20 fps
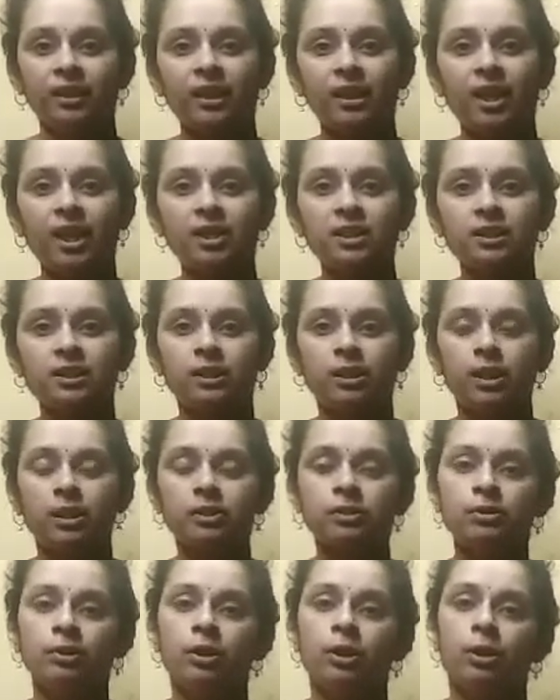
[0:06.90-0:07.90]
last
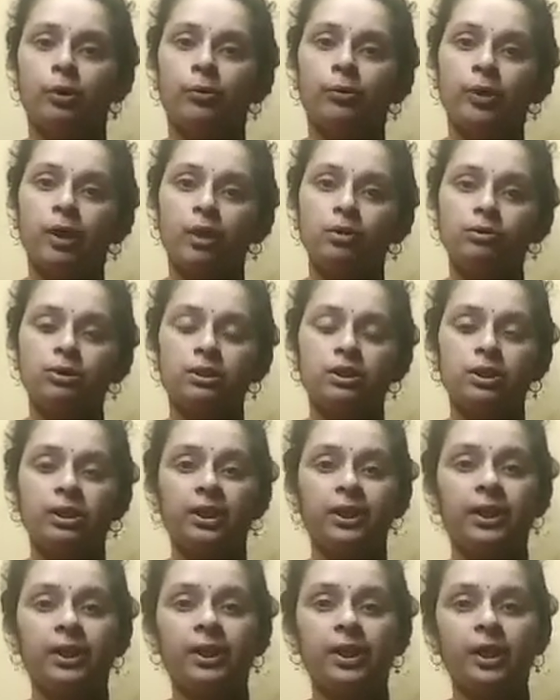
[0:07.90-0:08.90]
class, we have
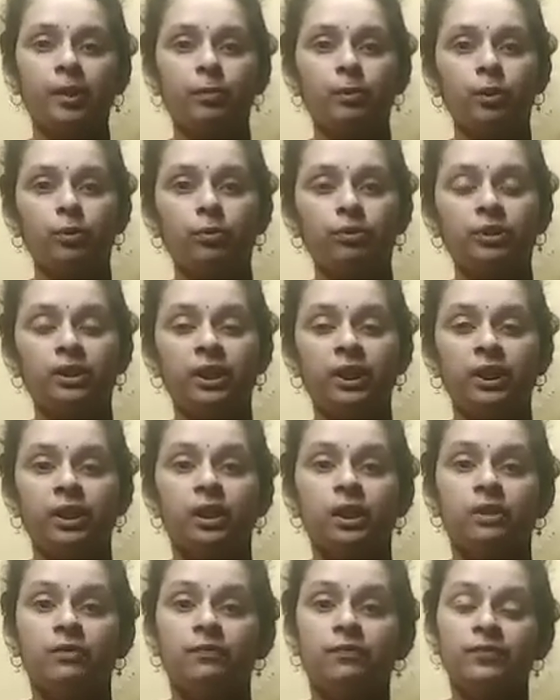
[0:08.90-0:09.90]
studied about the
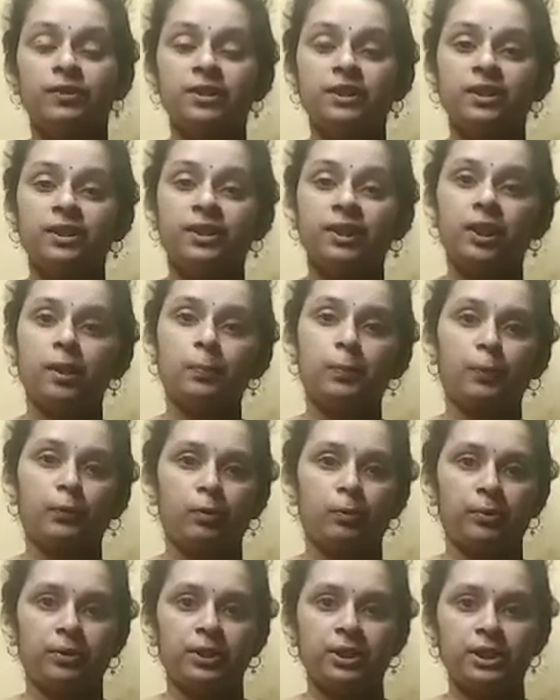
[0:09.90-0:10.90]
physical
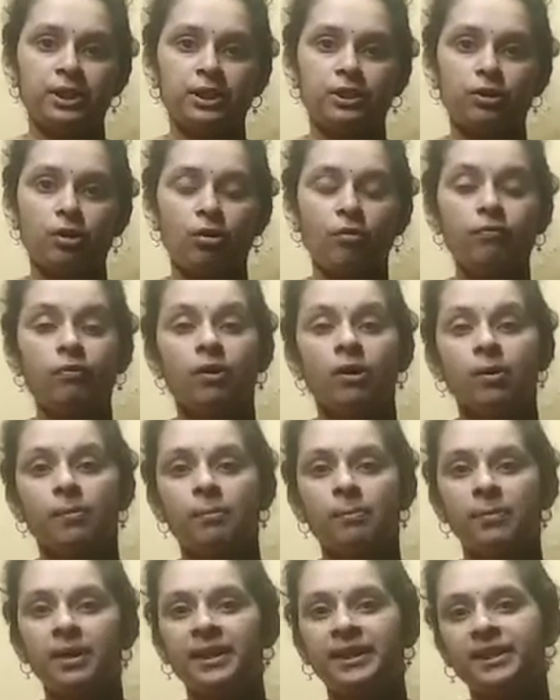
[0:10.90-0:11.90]
properties of
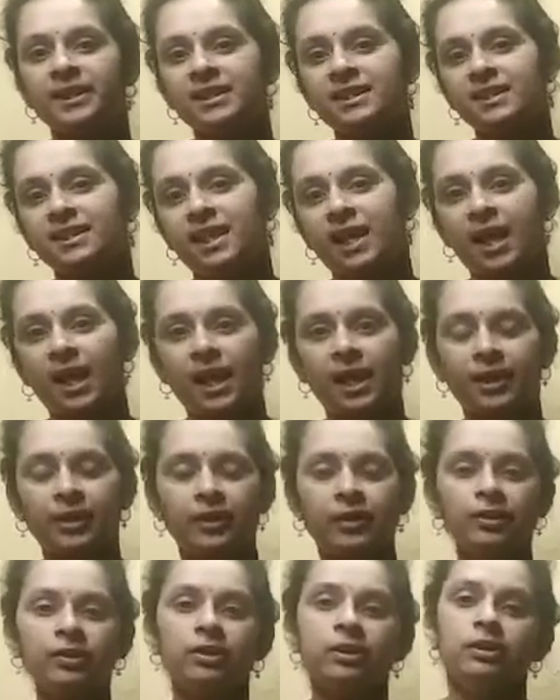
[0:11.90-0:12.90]
metals and
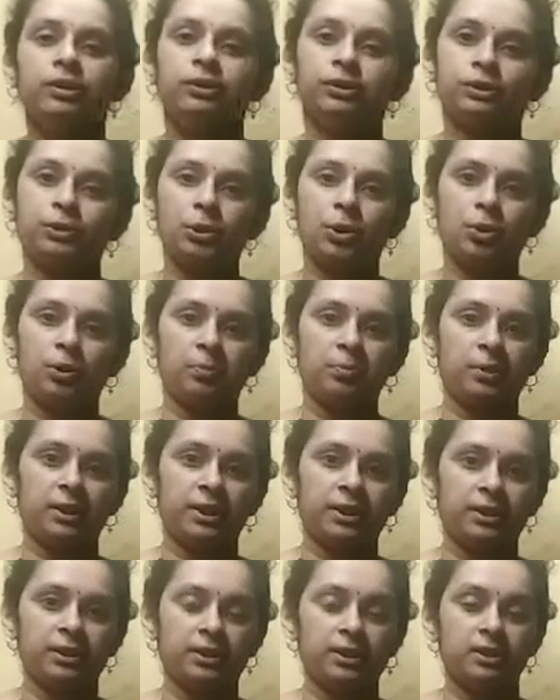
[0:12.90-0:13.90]

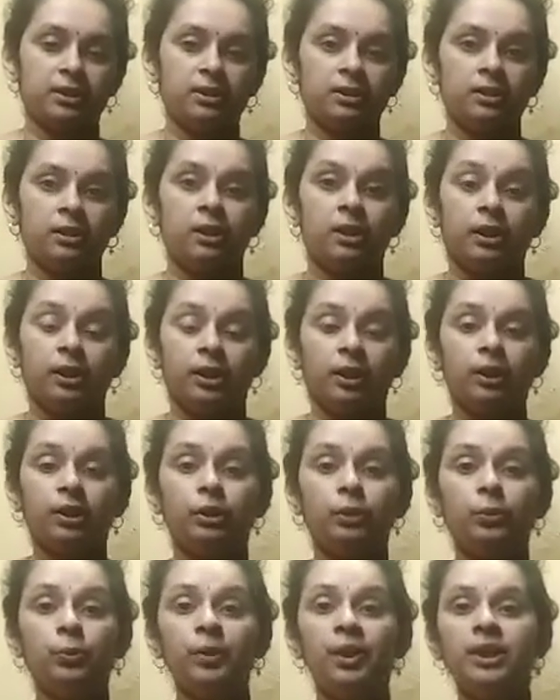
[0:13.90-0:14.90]
non-metals. In
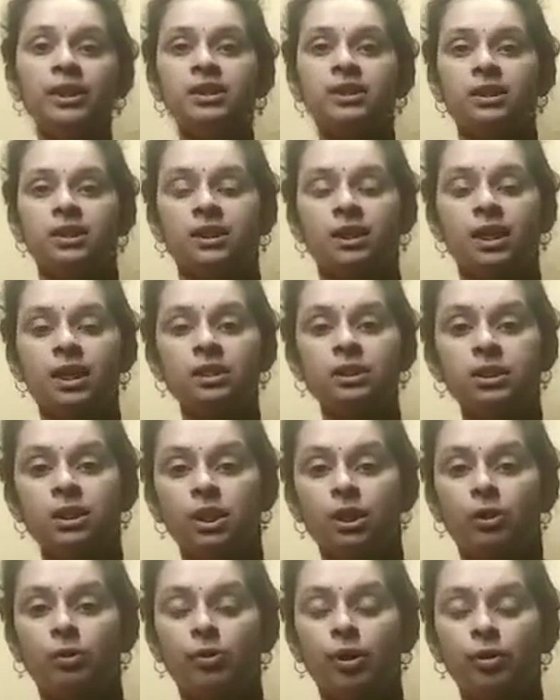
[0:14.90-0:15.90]
today's class,
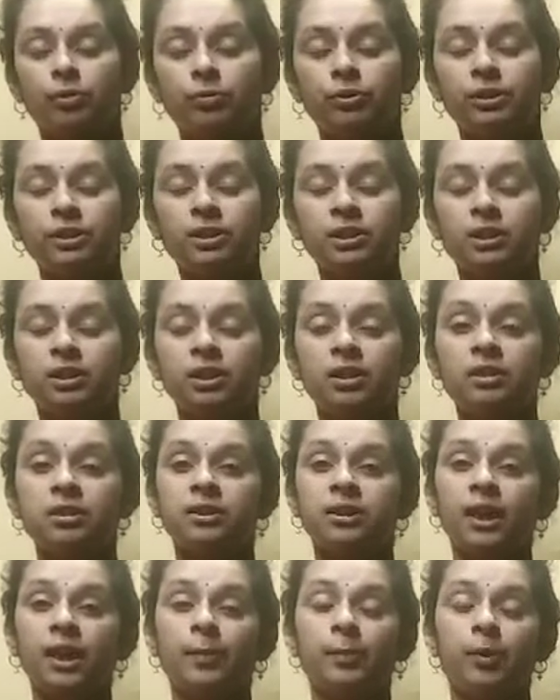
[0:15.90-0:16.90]
we have discussed
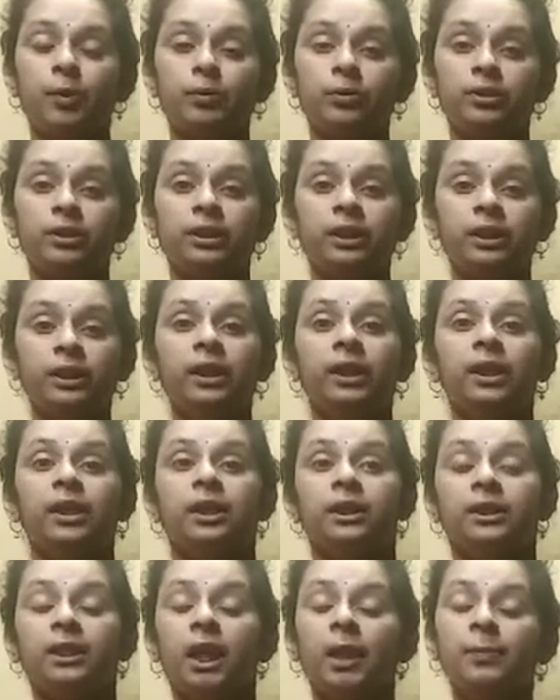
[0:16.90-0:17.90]
about the
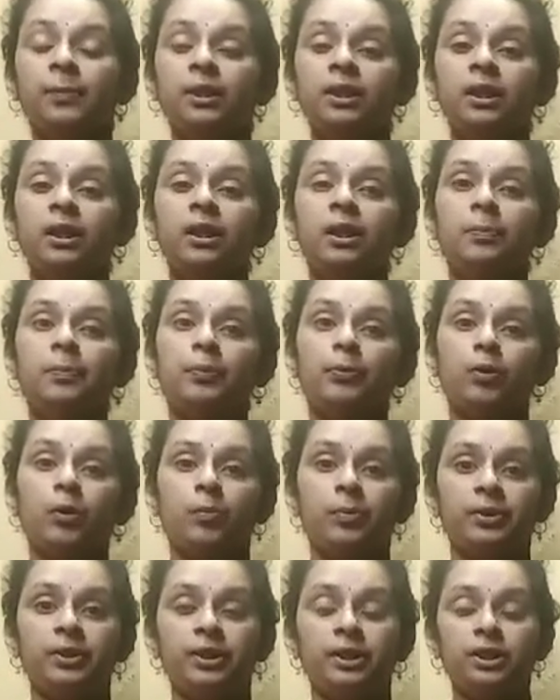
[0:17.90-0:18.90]
chemical
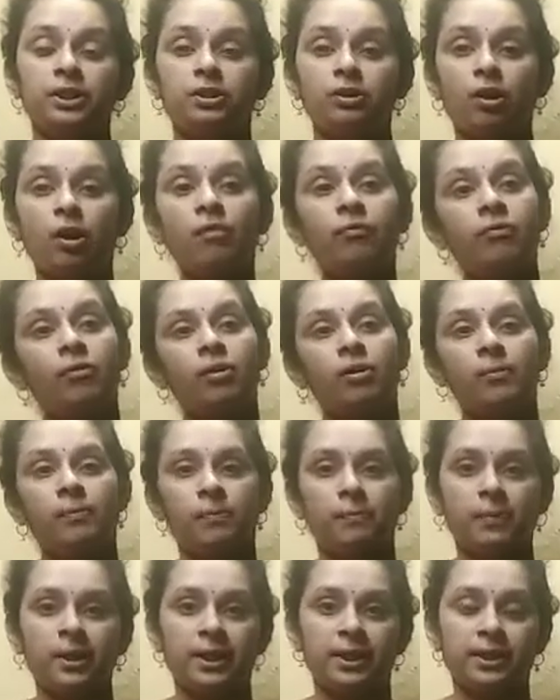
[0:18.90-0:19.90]
properties of
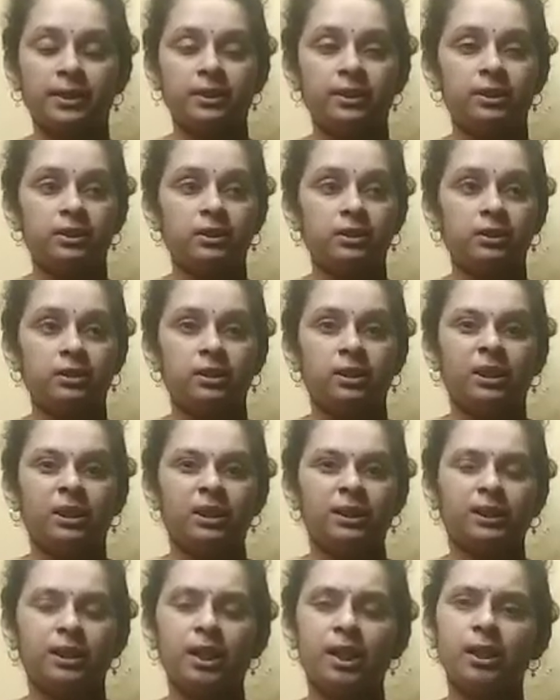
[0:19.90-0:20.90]
metals.
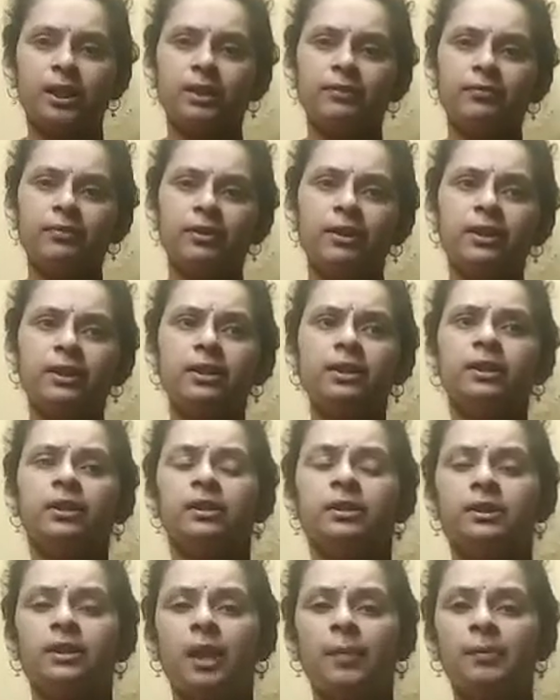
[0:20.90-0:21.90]
There are different
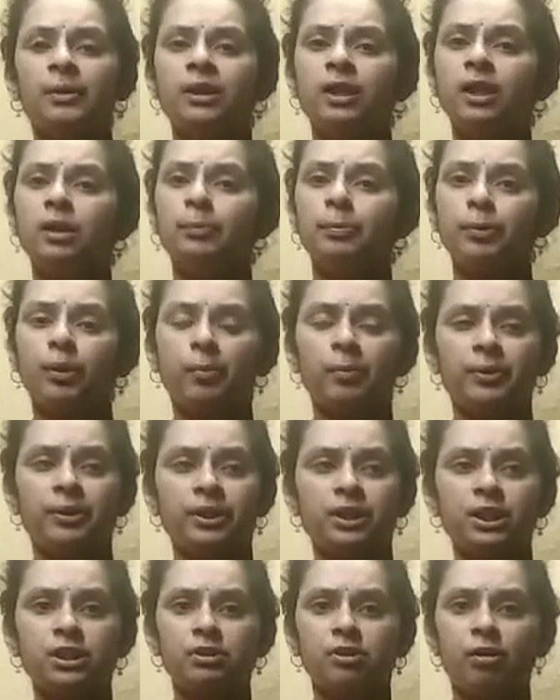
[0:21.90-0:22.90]
chemical
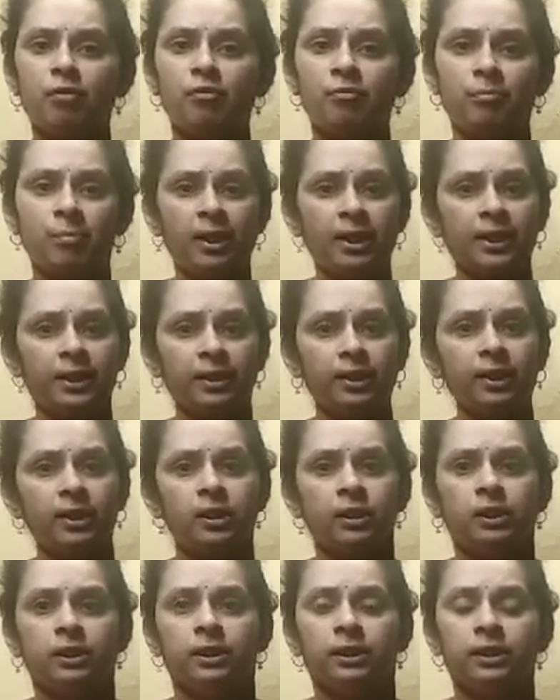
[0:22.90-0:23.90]
properties of metal.
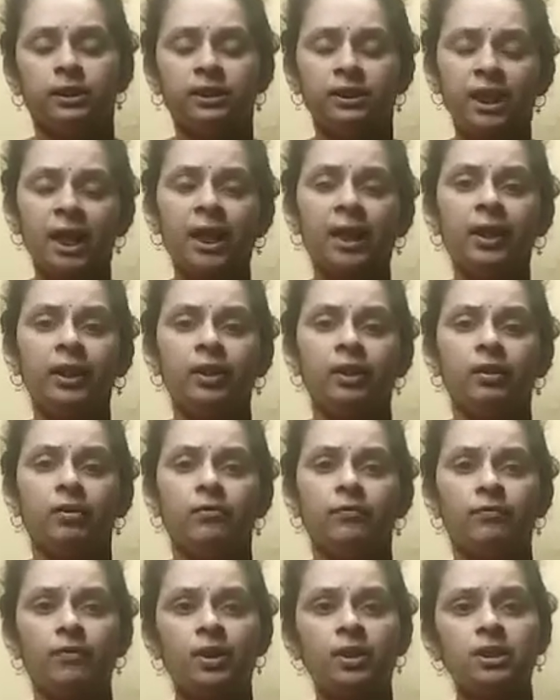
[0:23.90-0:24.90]
In that,
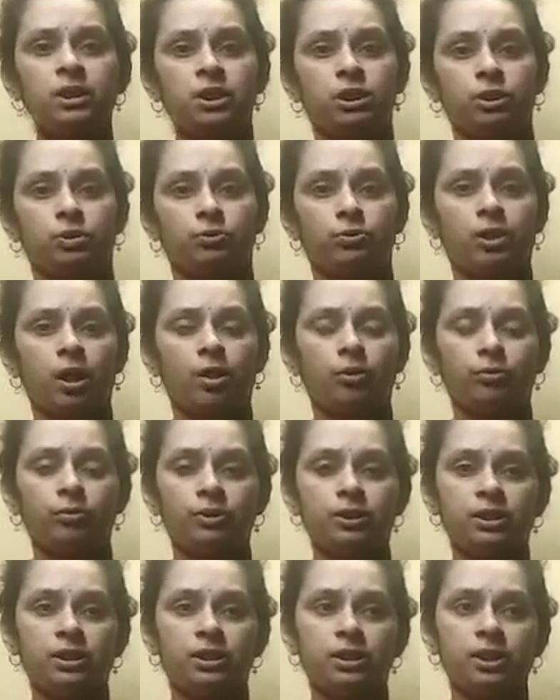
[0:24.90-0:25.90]
first we have
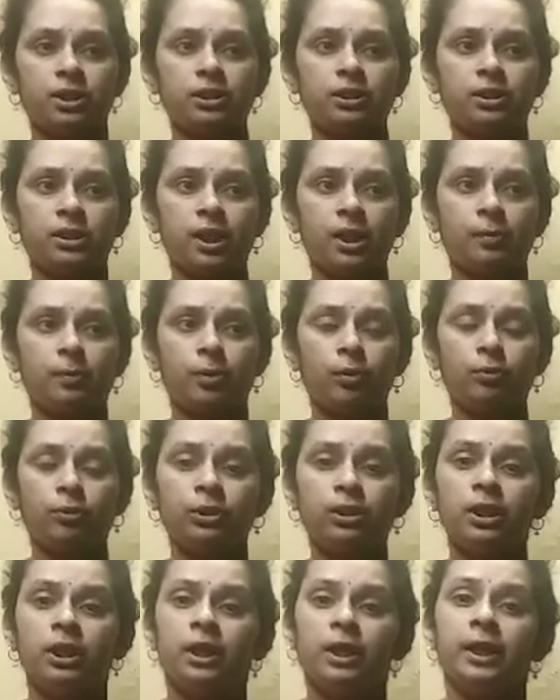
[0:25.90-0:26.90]
to discuss about
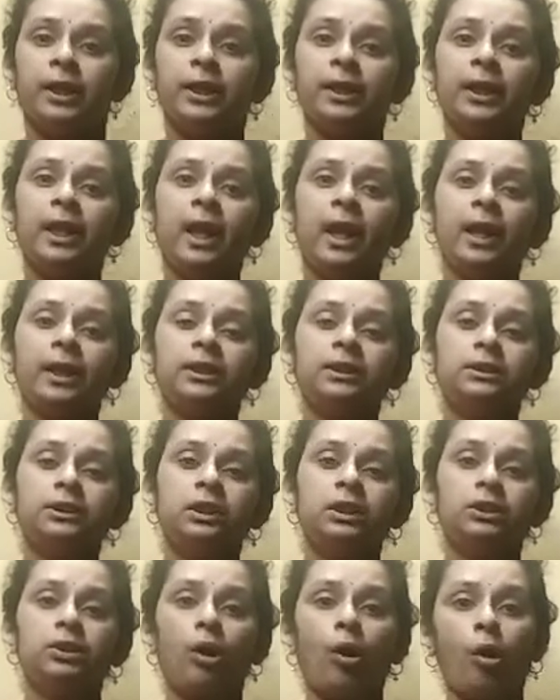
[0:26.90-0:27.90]

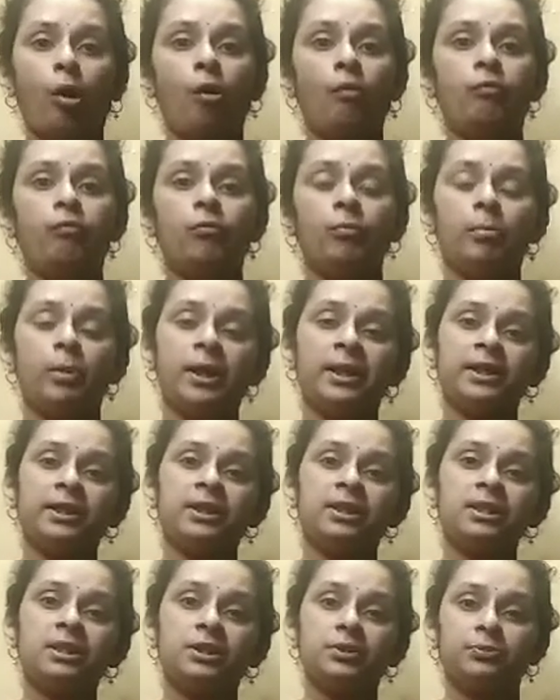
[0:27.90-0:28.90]
reaction of
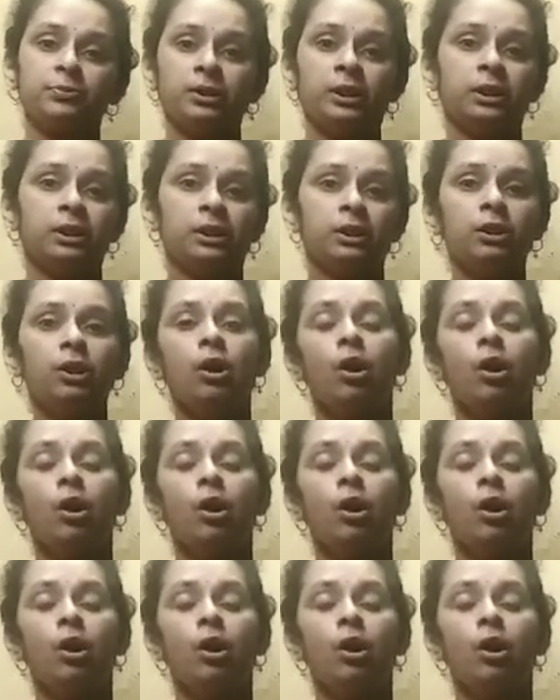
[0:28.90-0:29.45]
metals with